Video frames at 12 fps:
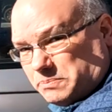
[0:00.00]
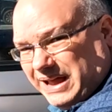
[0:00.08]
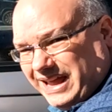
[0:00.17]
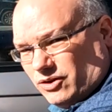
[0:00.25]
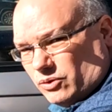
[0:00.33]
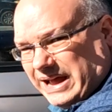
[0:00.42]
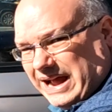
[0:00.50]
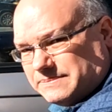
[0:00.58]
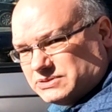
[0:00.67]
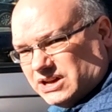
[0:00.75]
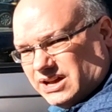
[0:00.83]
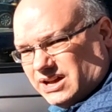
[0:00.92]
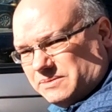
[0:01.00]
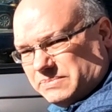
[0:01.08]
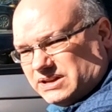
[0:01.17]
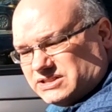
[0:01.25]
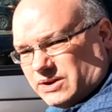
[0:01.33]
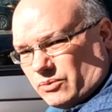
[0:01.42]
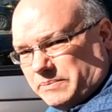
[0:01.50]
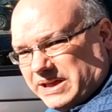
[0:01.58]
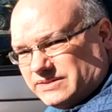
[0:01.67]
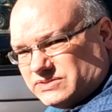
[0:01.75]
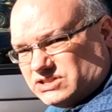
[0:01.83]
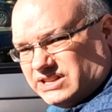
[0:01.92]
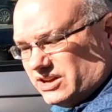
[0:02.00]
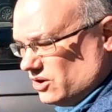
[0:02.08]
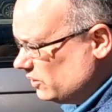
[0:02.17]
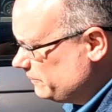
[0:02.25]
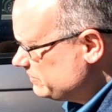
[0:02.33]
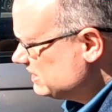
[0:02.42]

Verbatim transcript: panel gaps because they were made of steel.